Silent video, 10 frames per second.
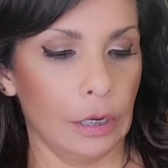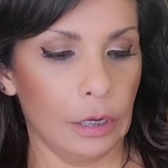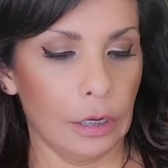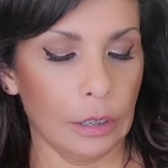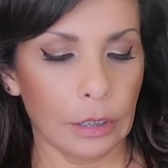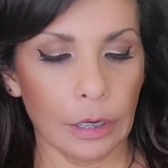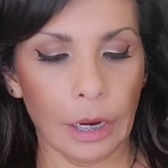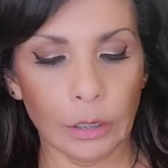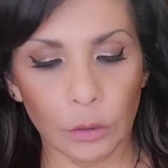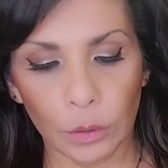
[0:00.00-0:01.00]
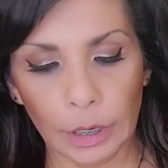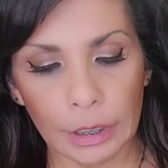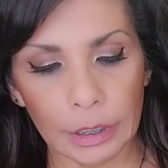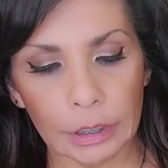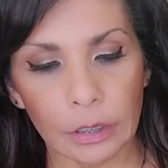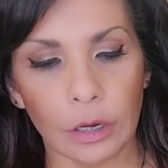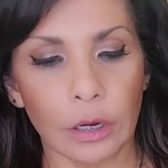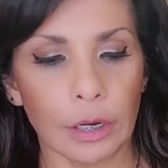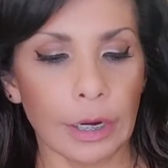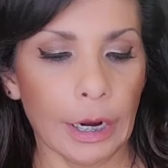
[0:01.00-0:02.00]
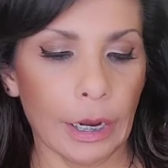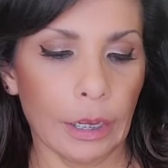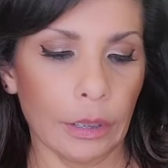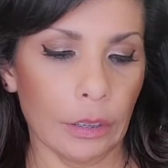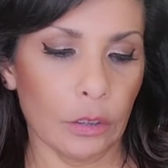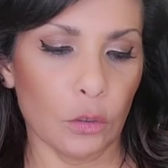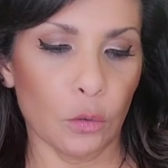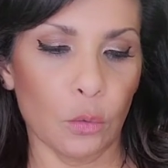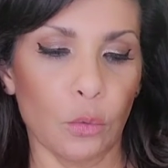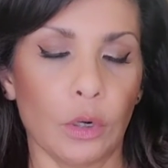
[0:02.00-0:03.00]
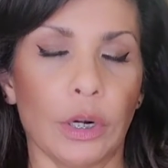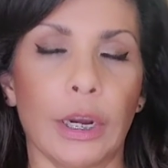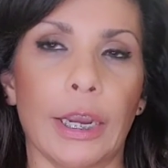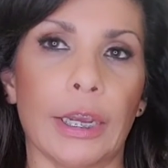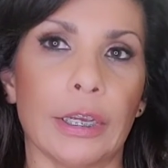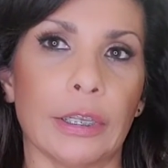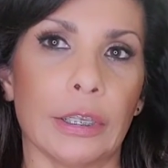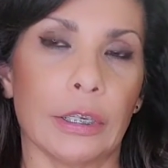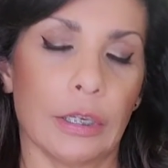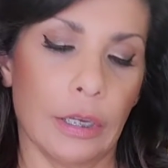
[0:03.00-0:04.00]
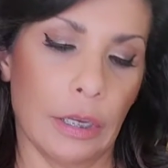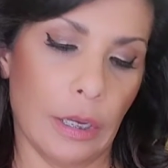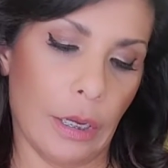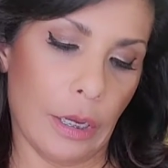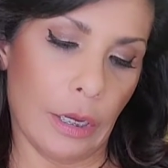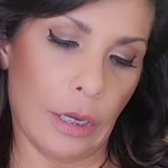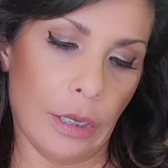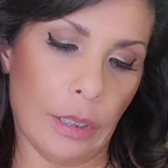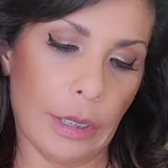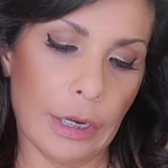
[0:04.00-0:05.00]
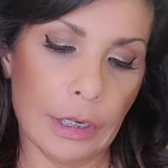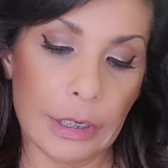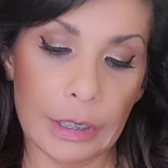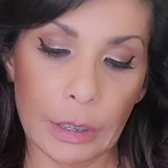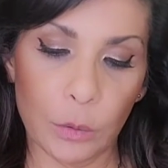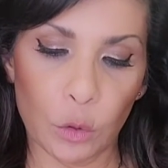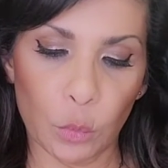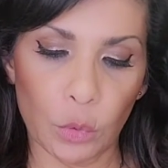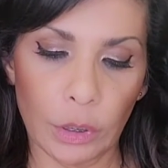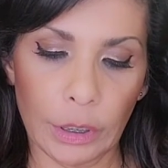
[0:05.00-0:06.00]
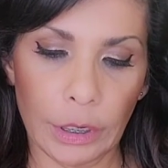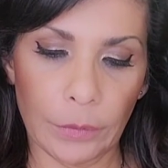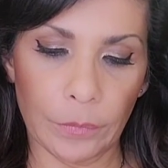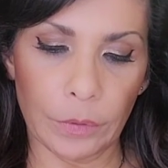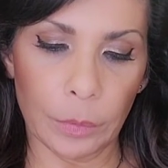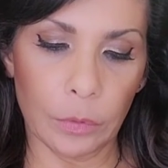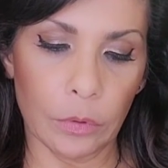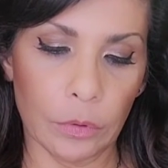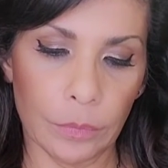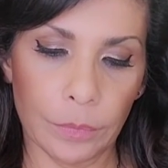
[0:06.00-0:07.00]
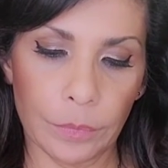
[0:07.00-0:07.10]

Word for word: And I tried these on at the store, and they seemed really comfortable.